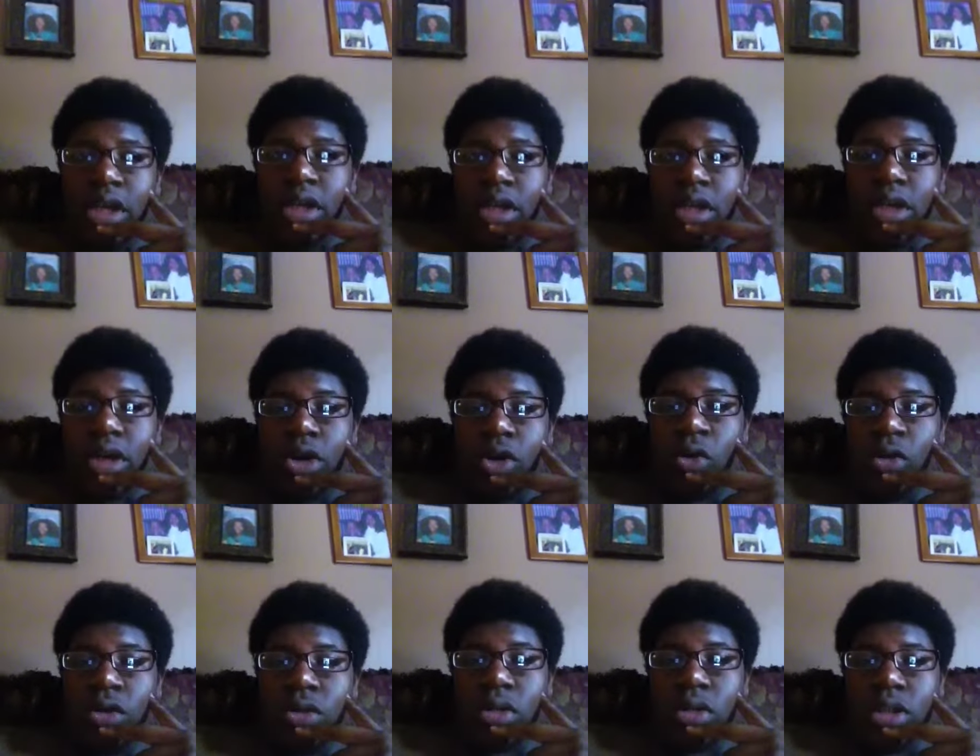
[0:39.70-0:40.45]
The
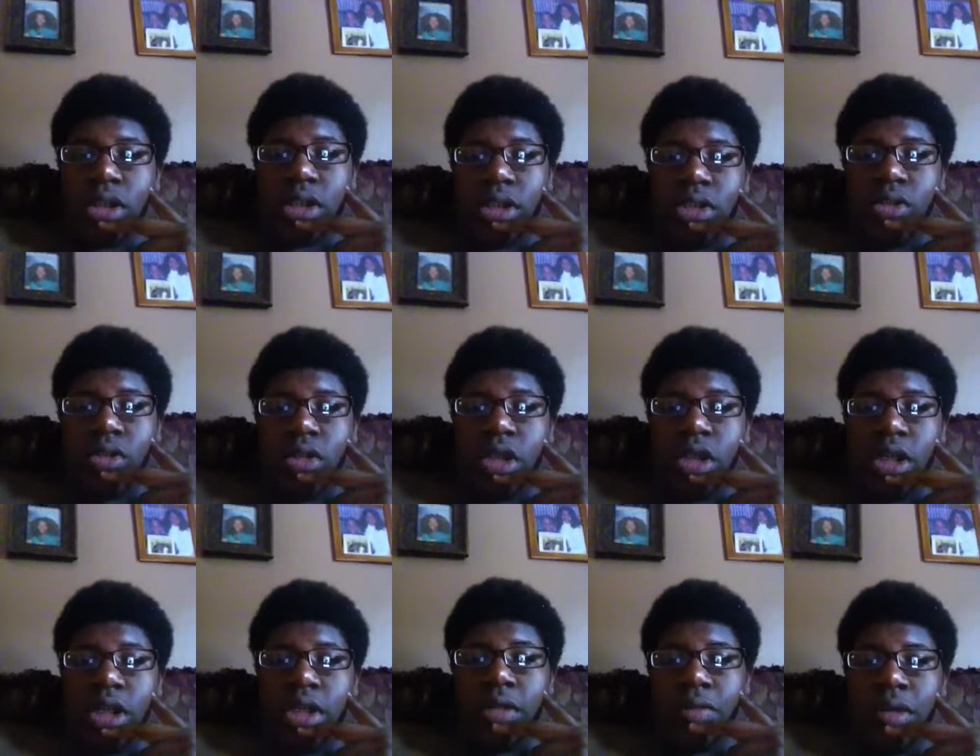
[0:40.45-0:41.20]
older ones you
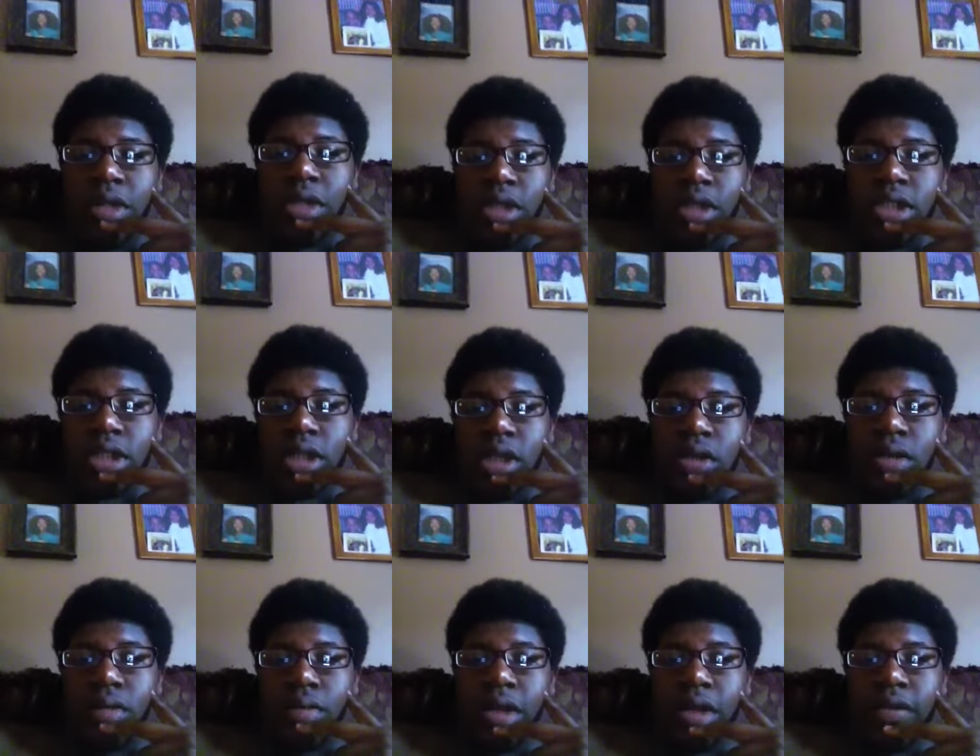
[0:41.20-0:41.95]
couldn't because
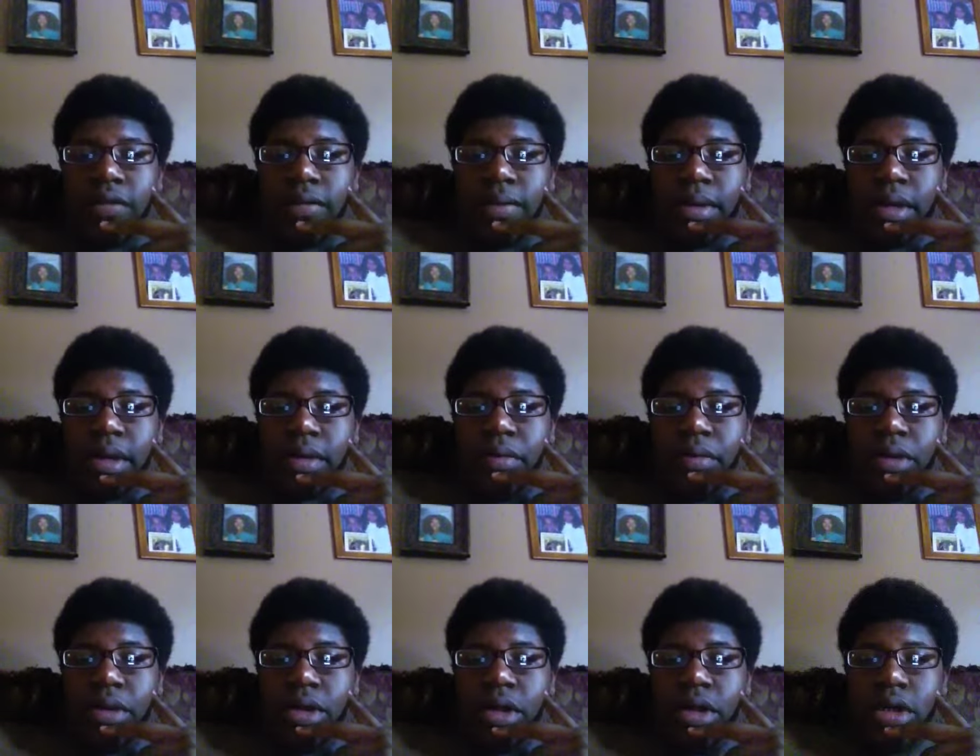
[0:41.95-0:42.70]
they were made from a
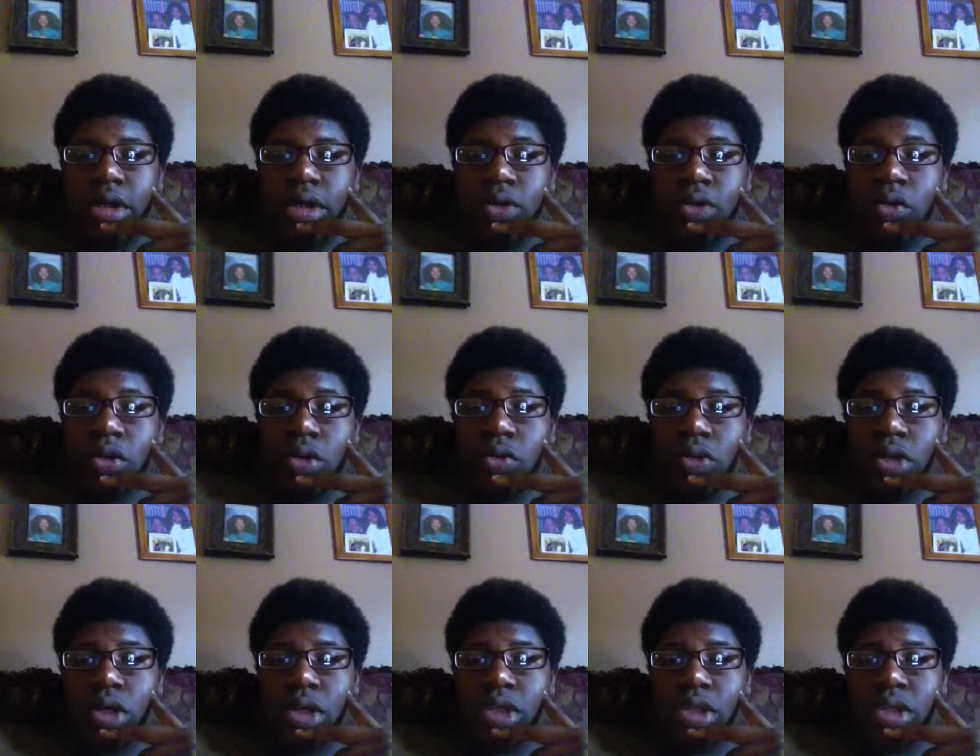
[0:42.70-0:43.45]
computer. The newer
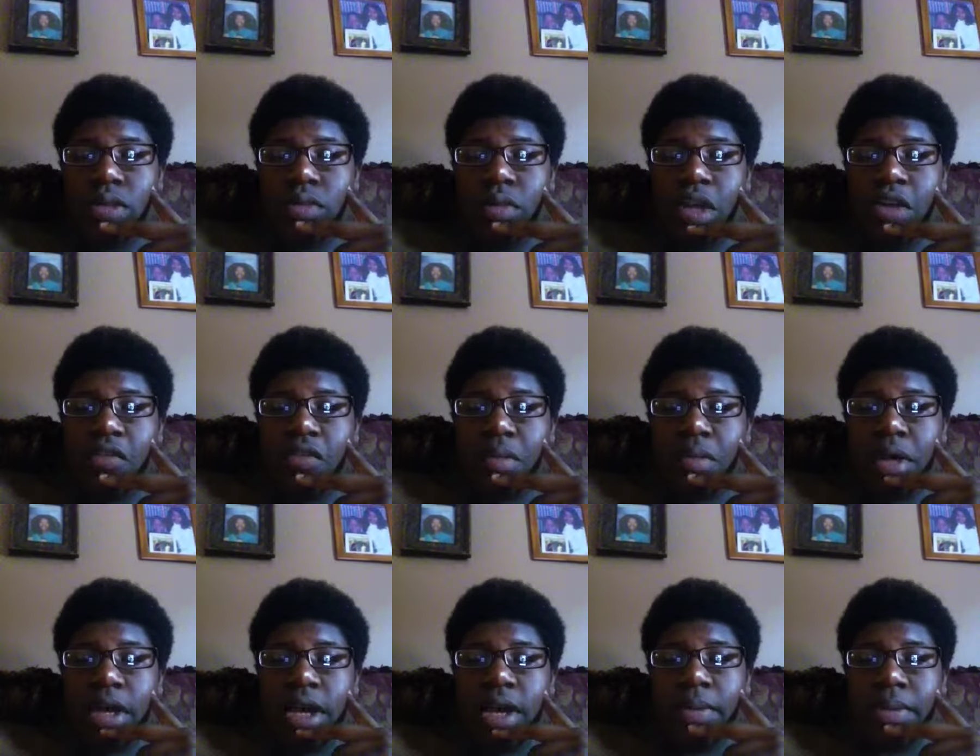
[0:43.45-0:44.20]
ones is made
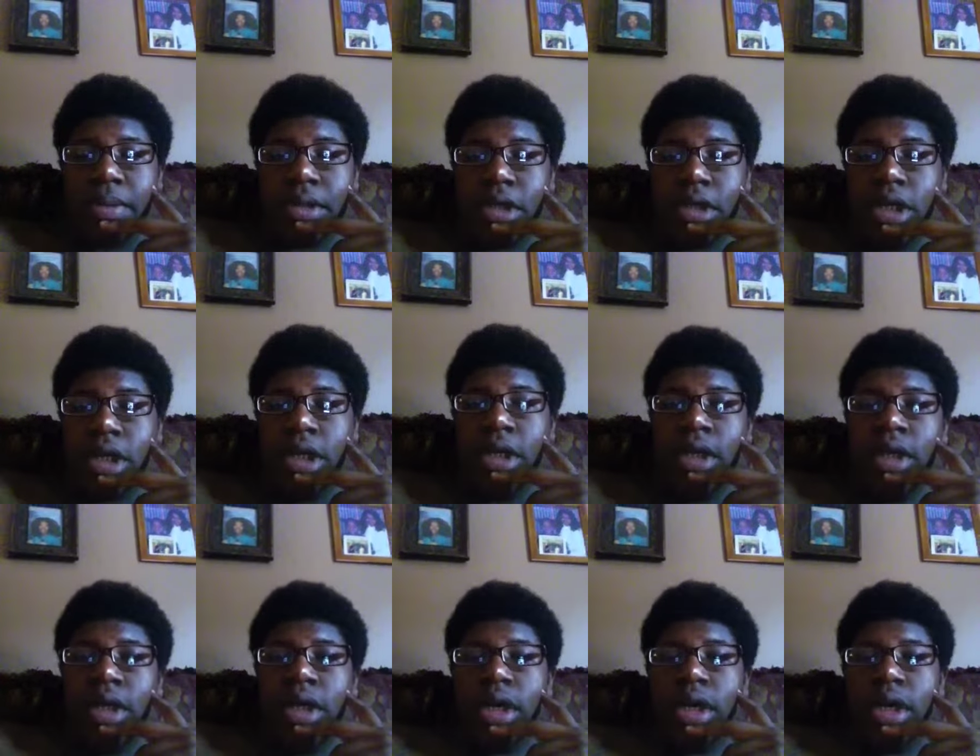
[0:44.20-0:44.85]
from an iPod.